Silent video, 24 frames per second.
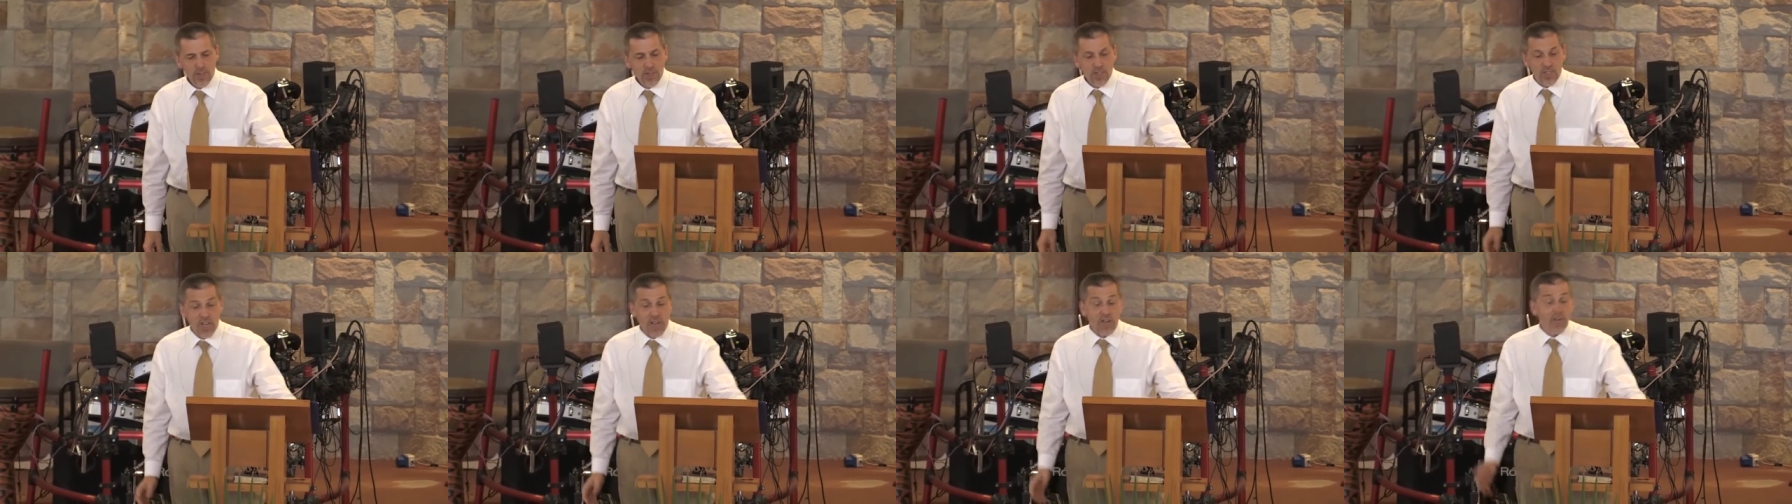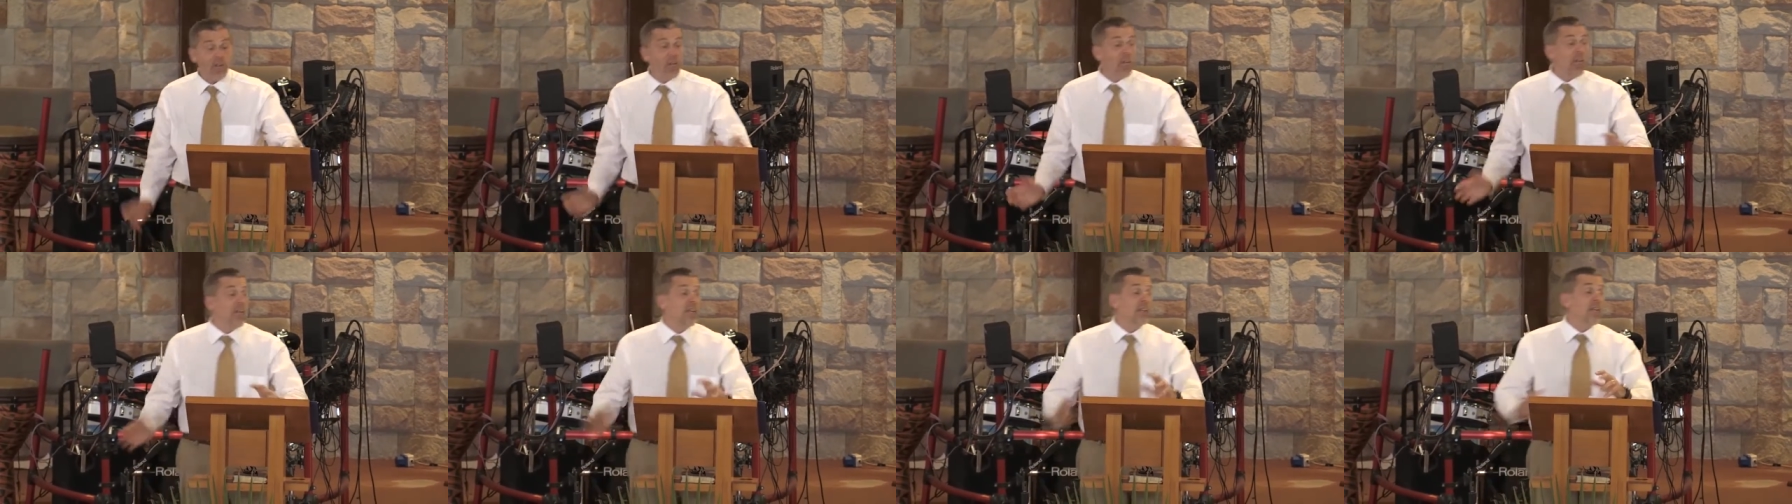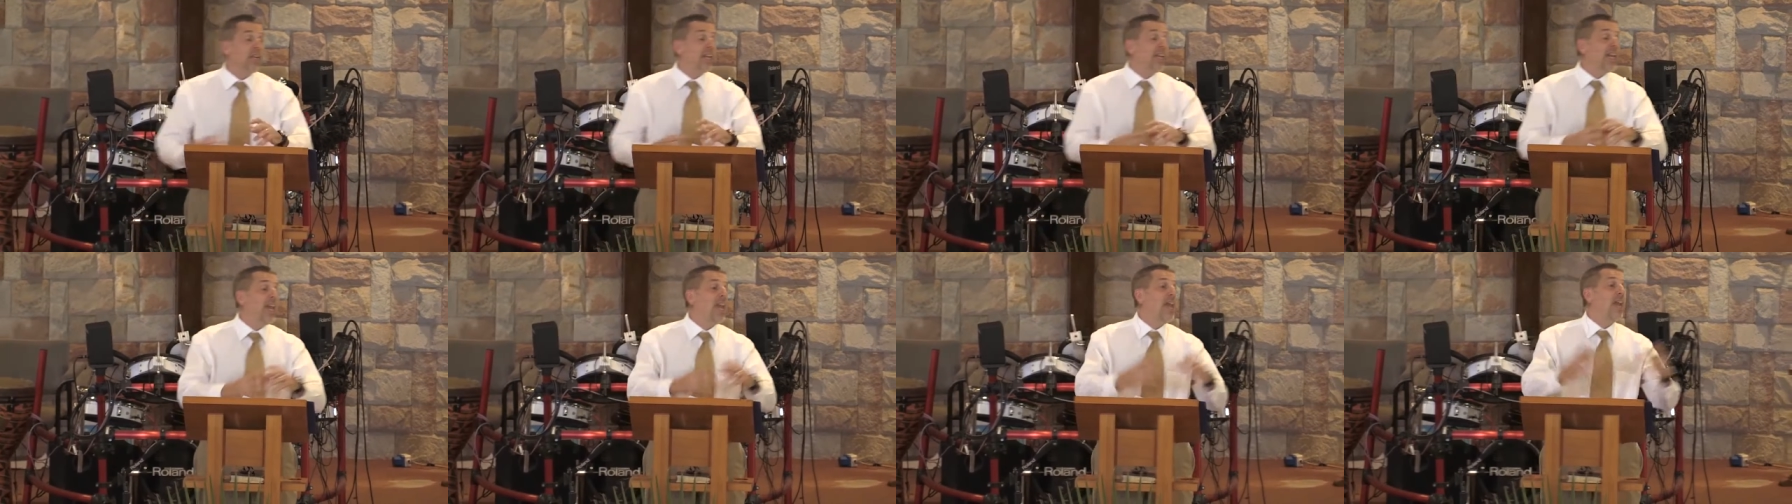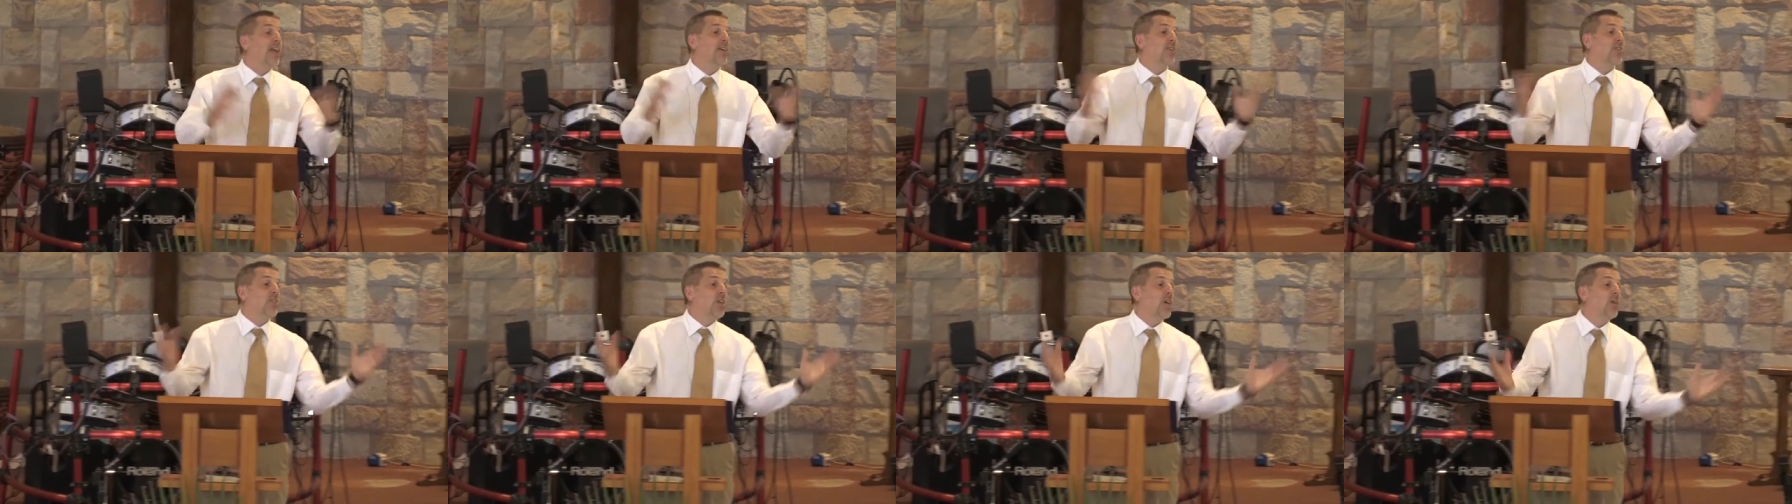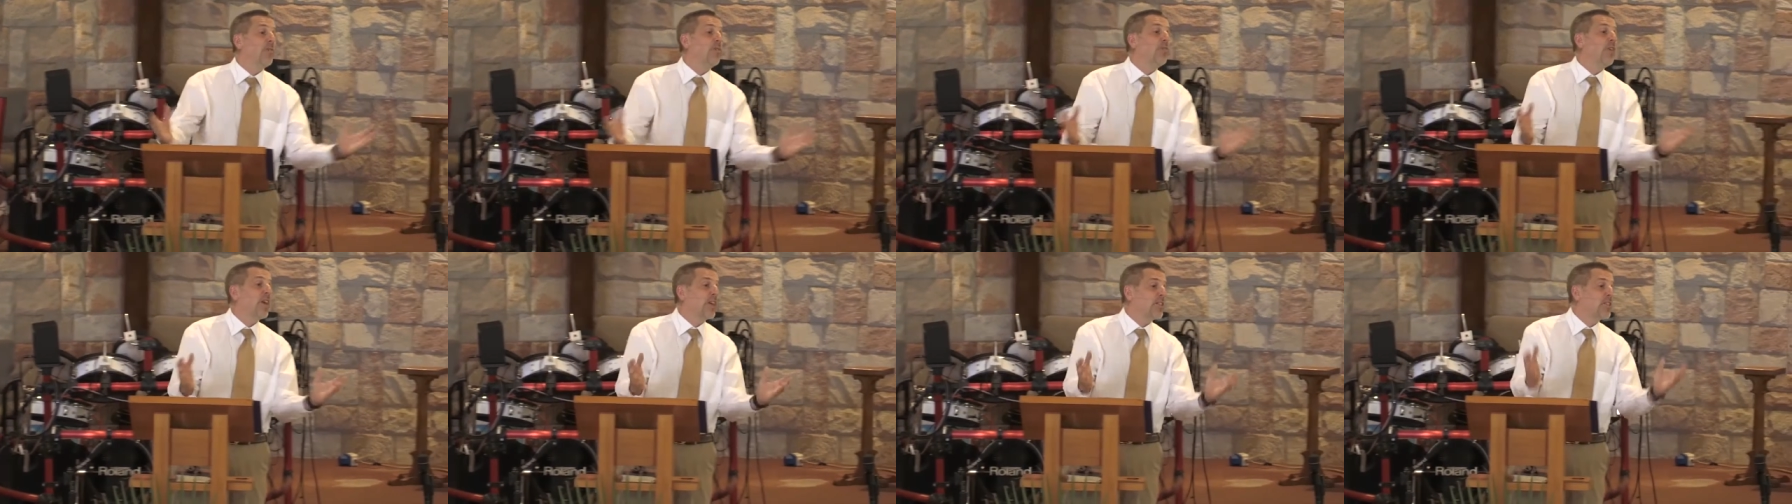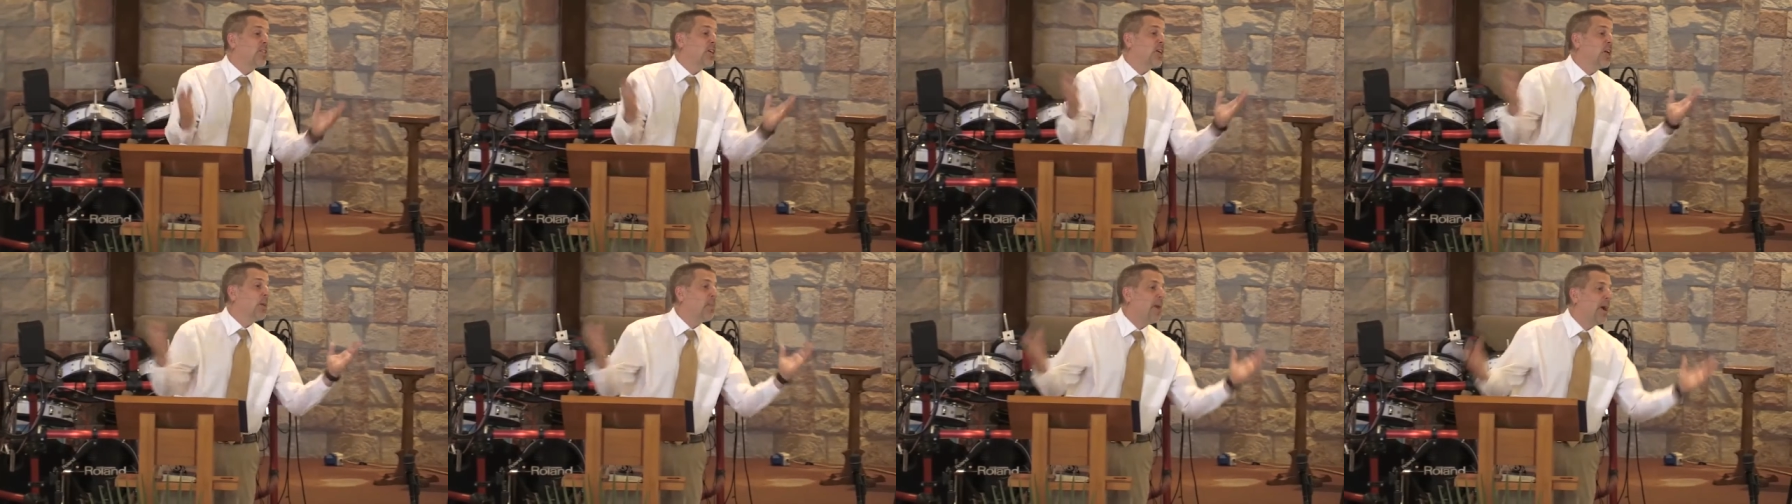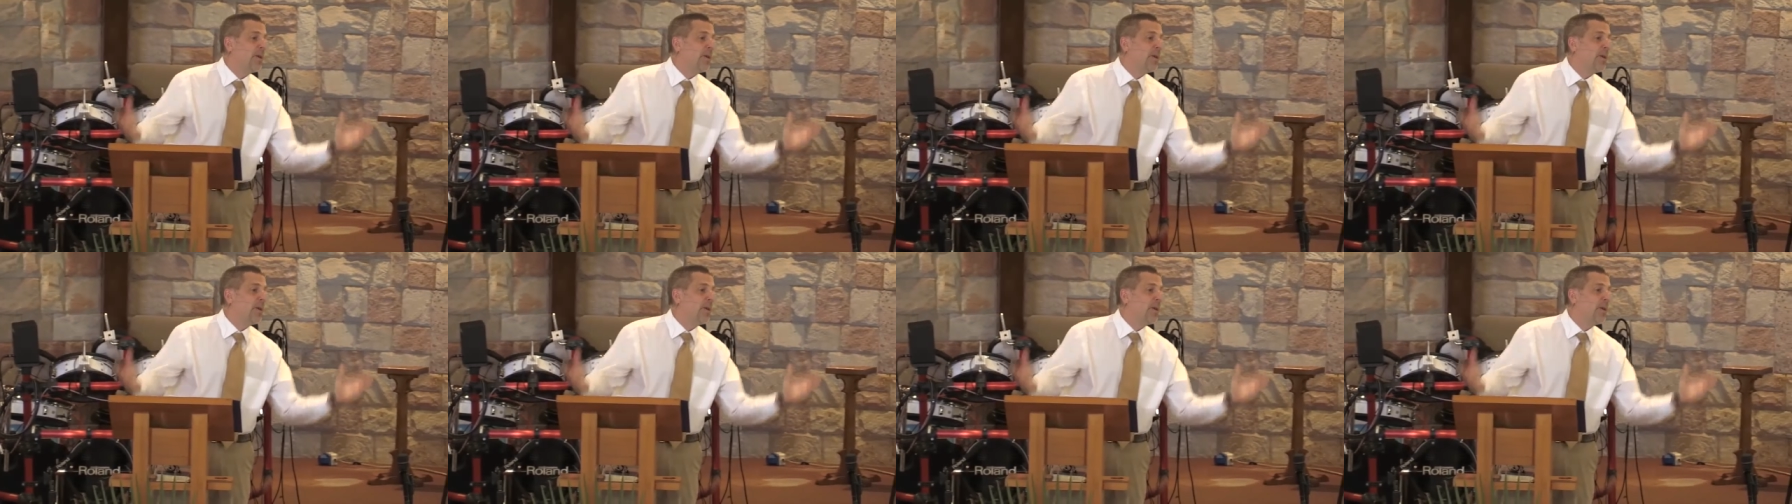Suddenly, the king is convicted